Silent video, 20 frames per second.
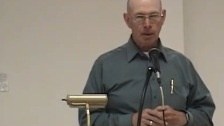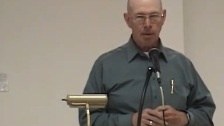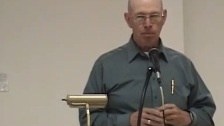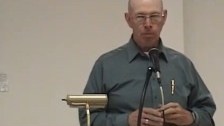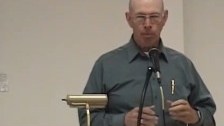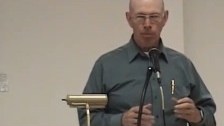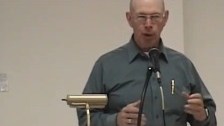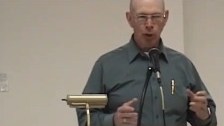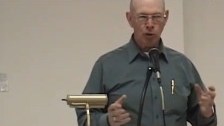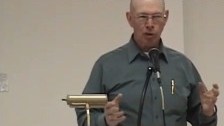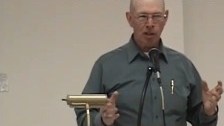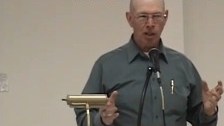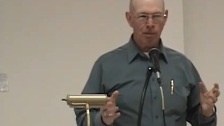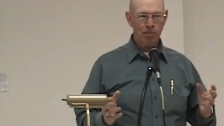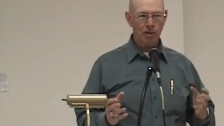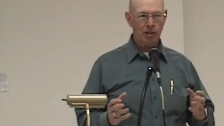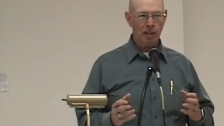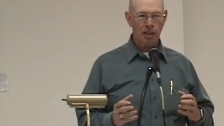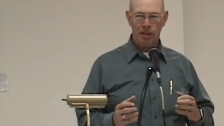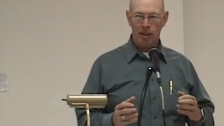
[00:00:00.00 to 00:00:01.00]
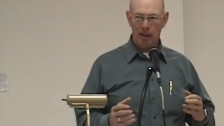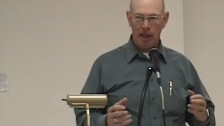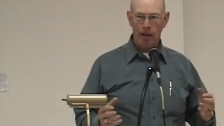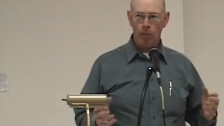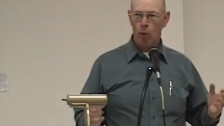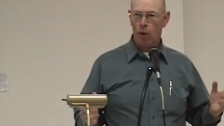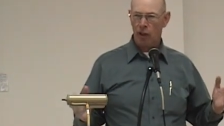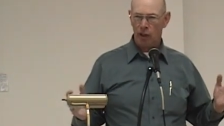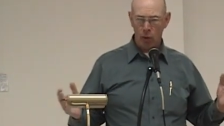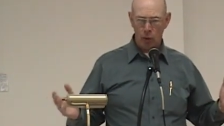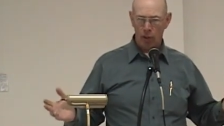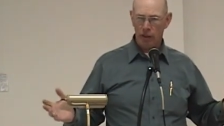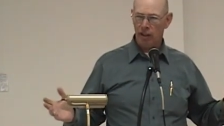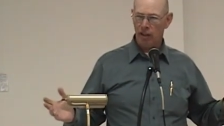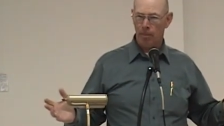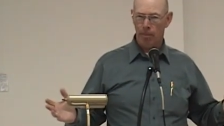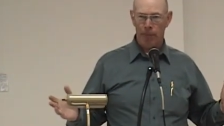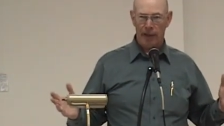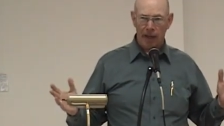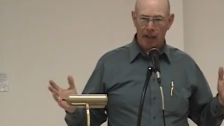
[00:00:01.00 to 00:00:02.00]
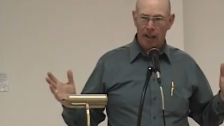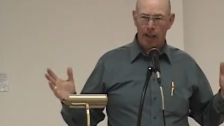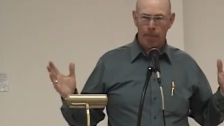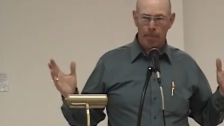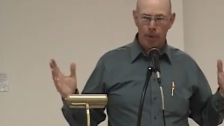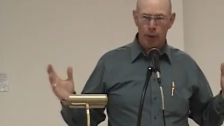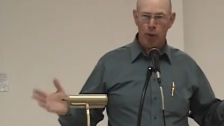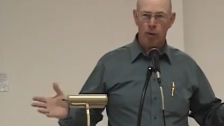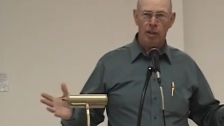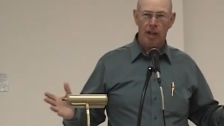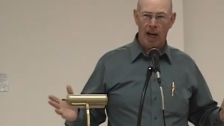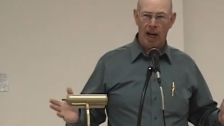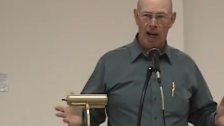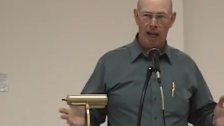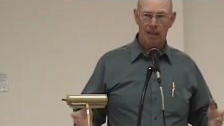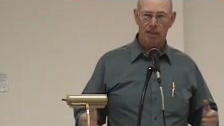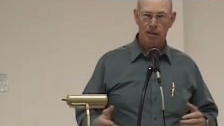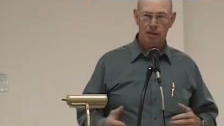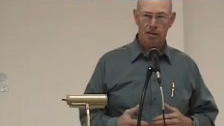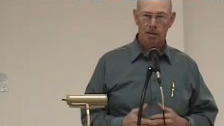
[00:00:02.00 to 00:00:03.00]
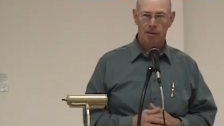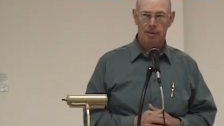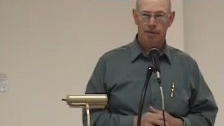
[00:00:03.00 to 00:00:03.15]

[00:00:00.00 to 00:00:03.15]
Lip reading: But most of them said, hey, we're going to the middle of the boondocks.